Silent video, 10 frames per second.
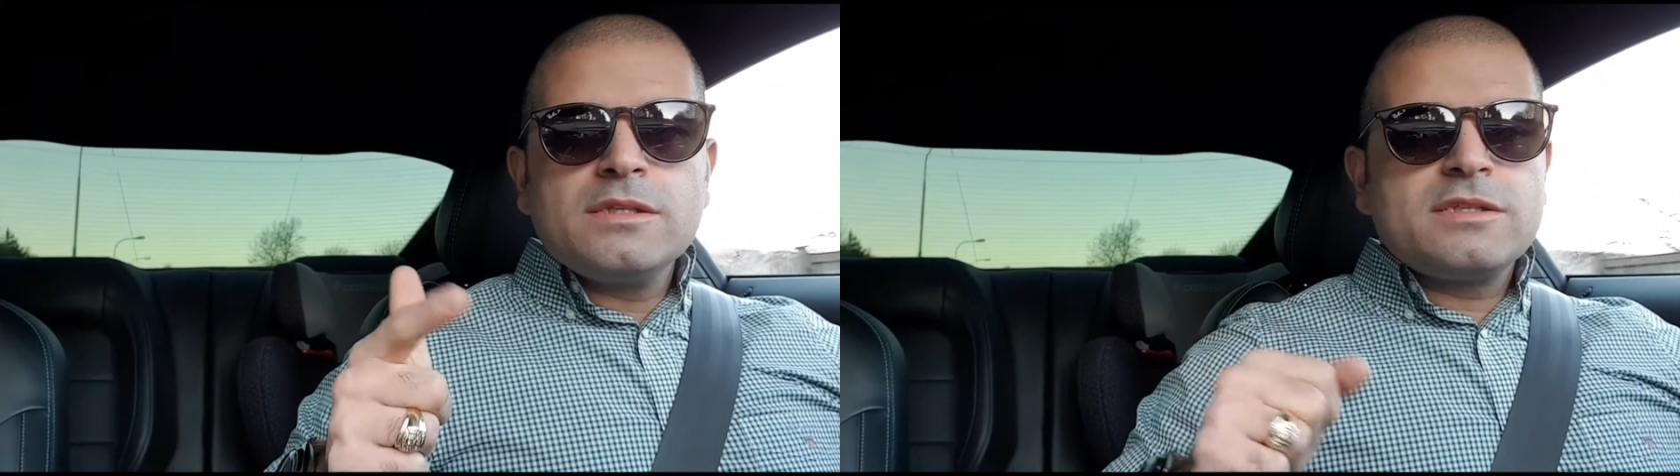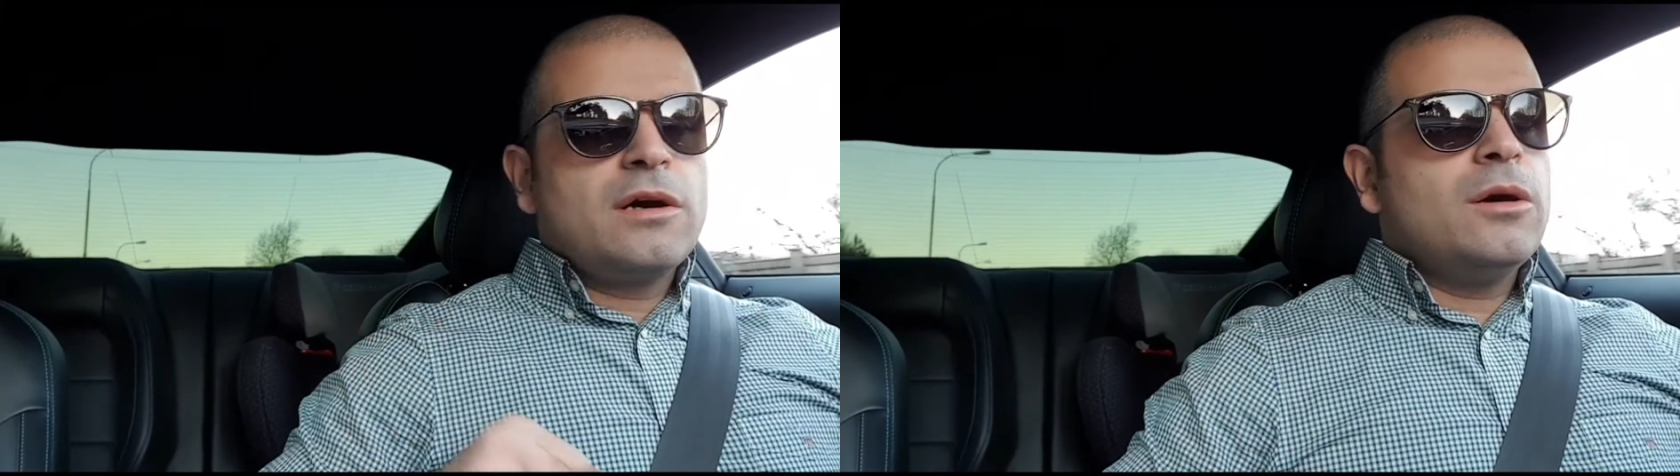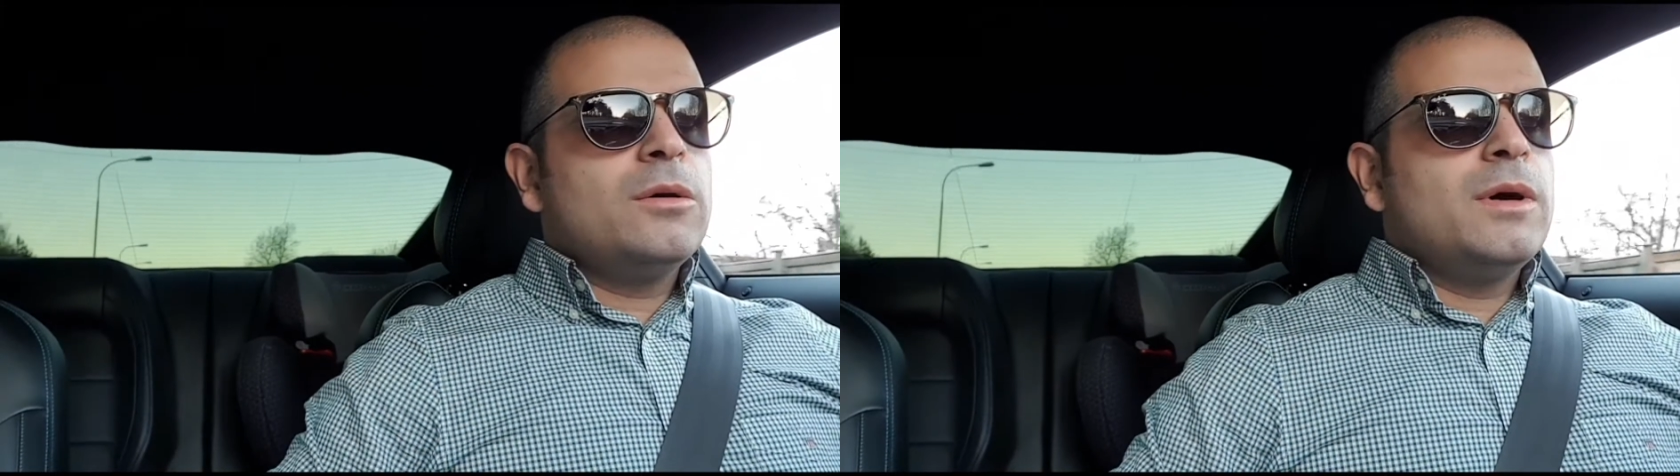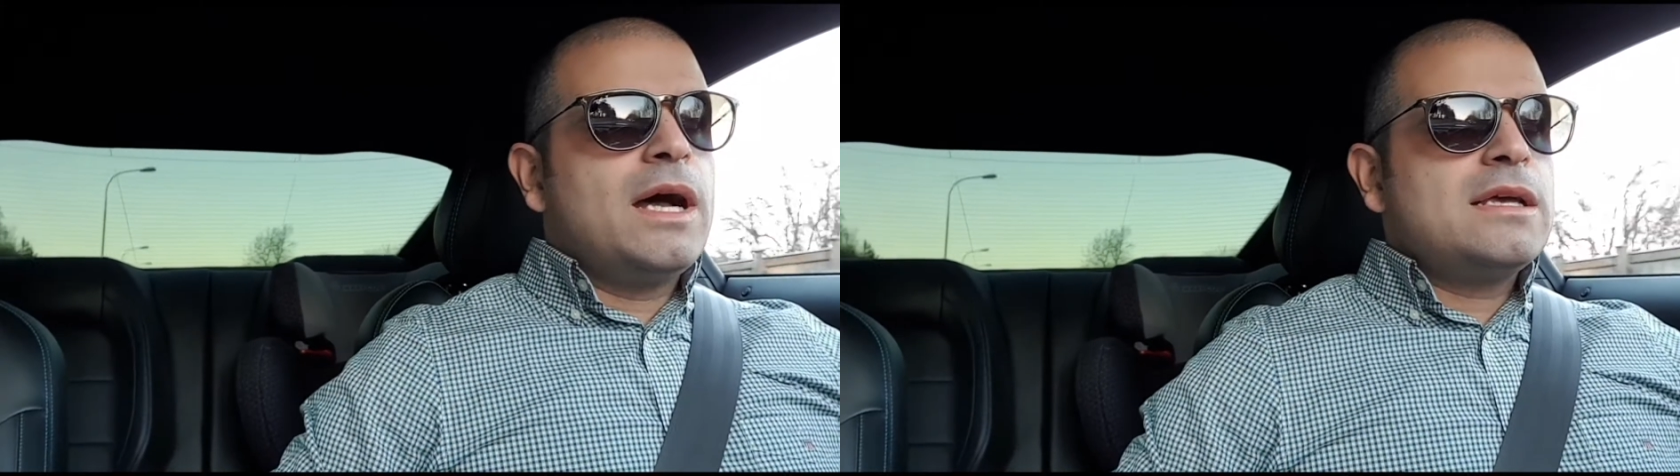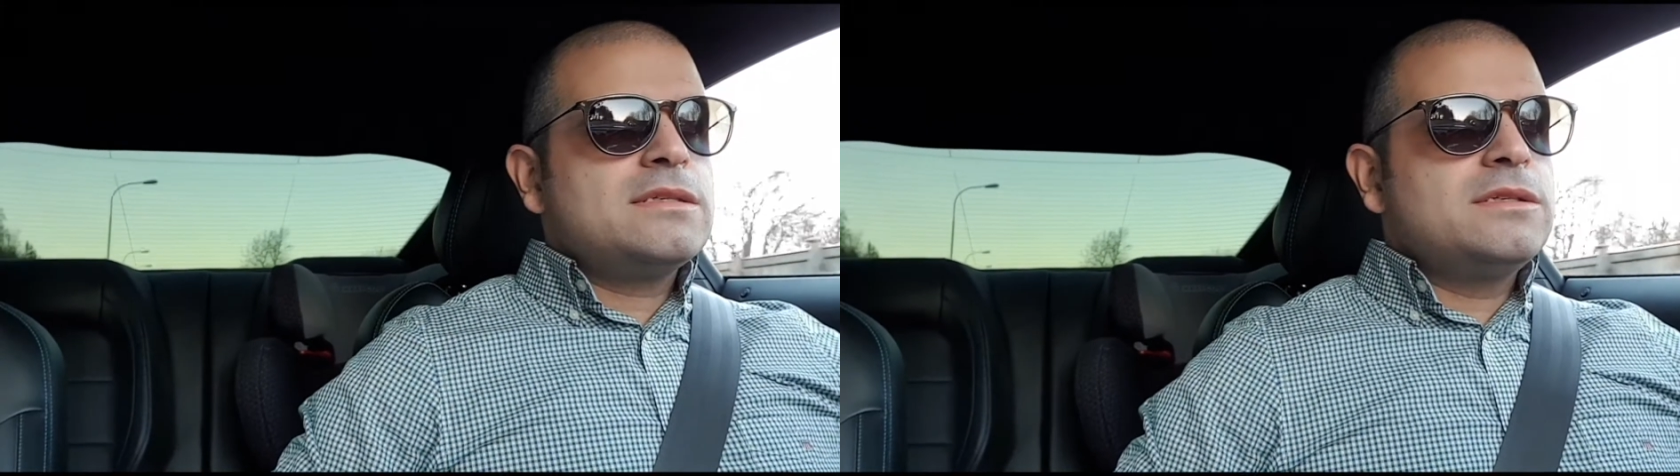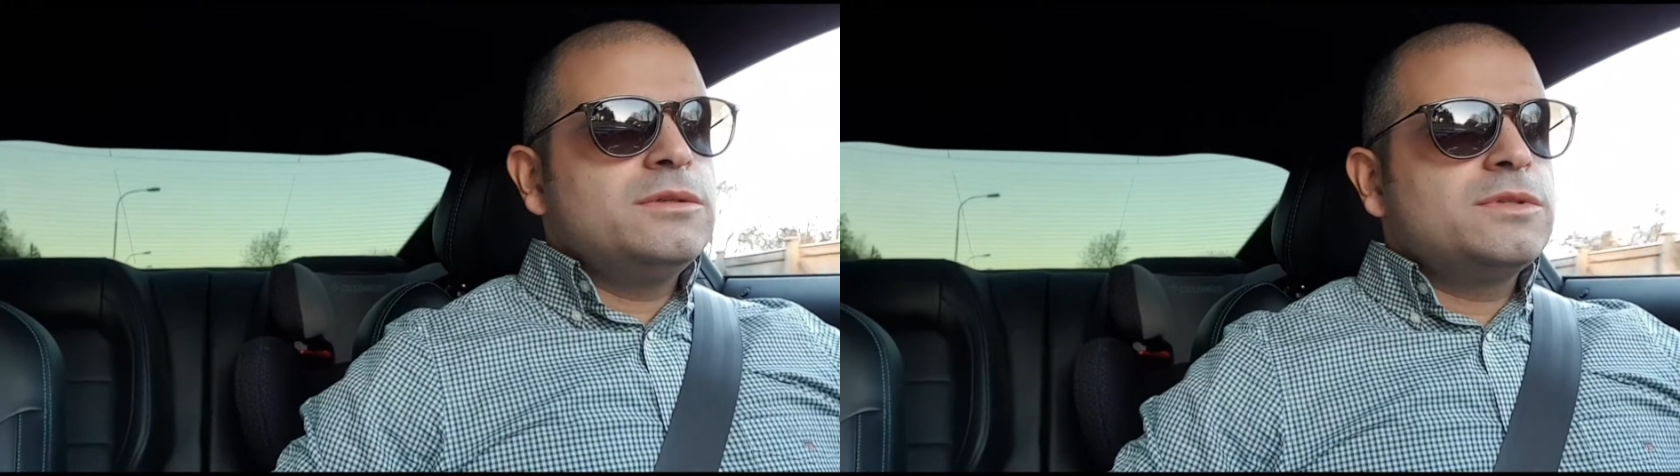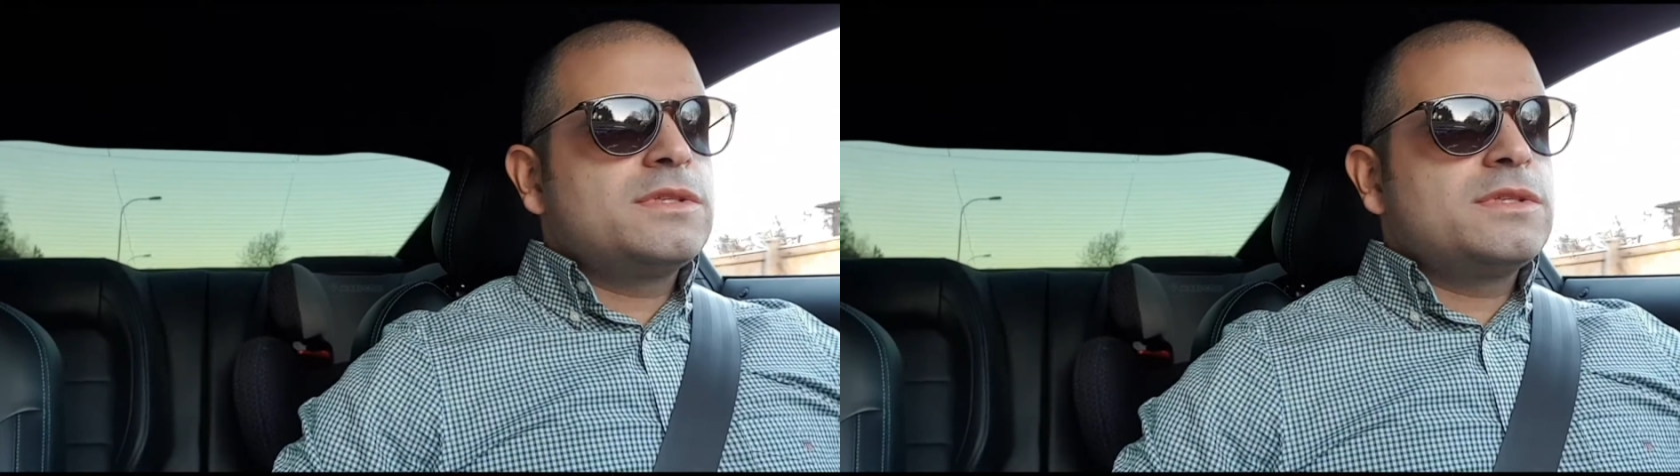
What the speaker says: So, as you